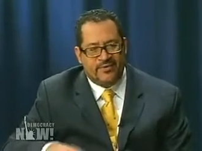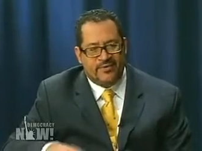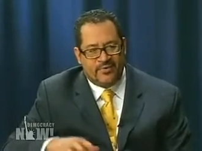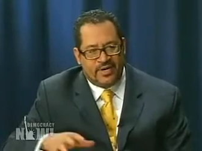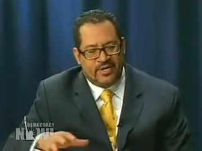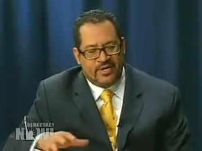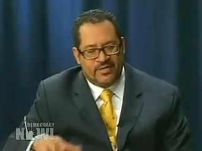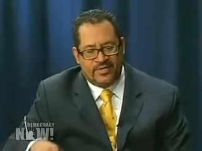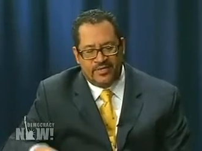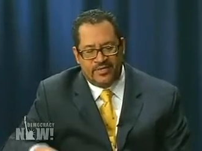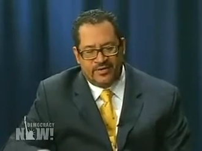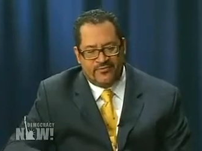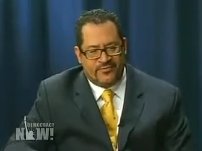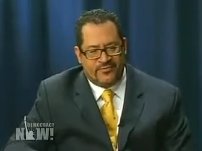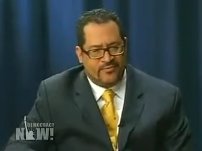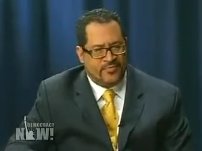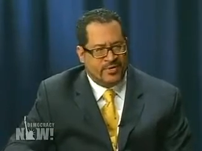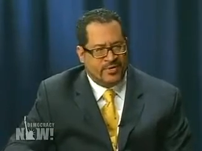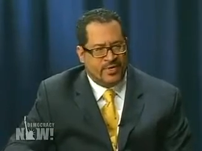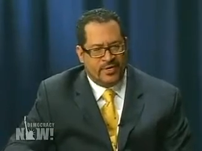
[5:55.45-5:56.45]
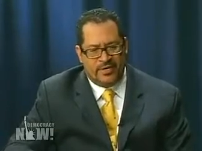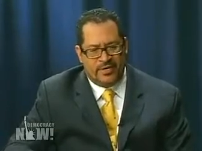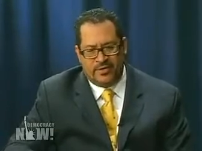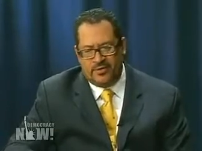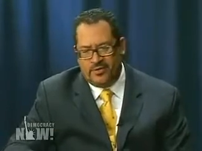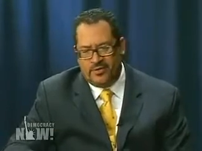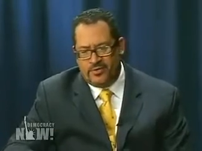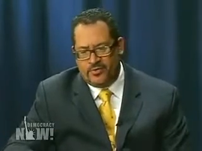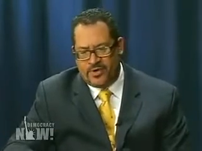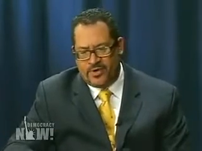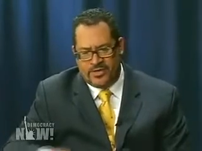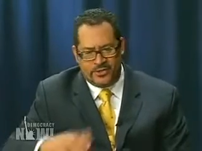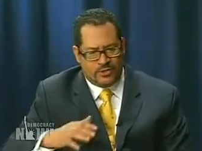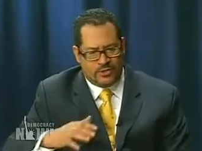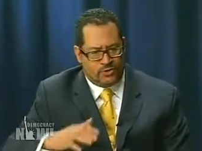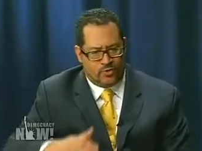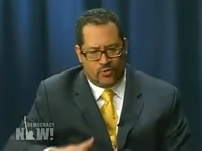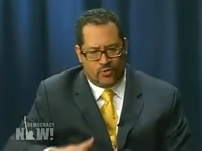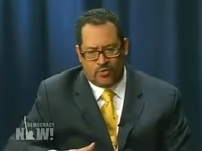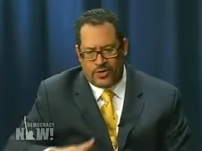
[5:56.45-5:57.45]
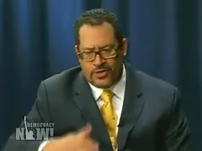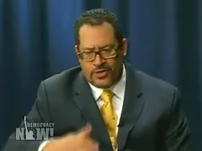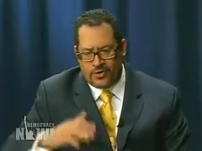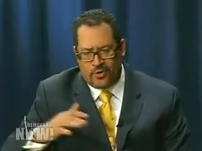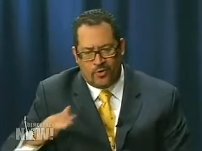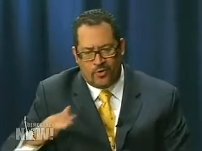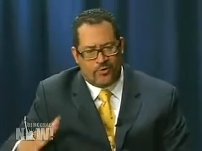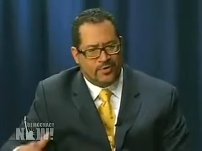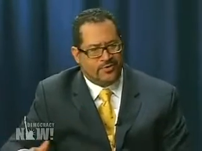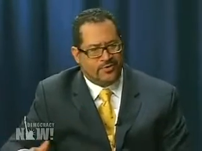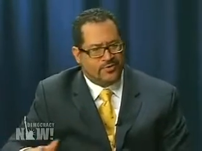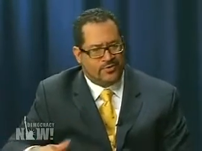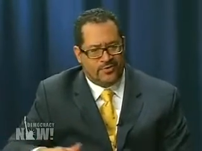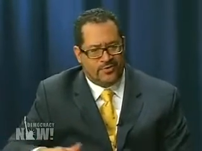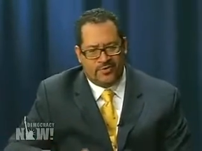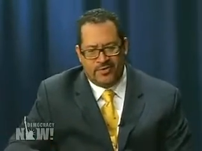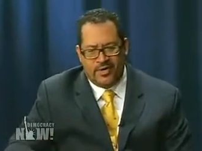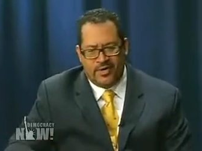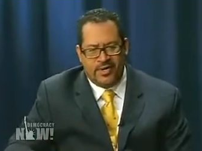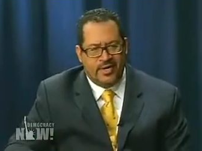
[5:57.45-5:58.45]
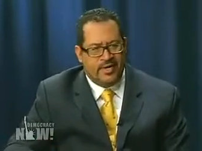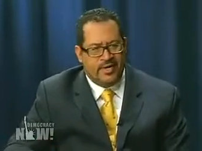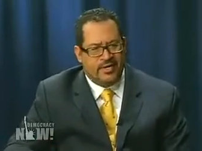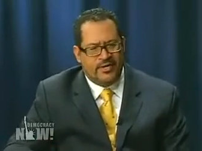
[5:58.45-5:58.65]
ironically enough, for being, you know, a soaring orator.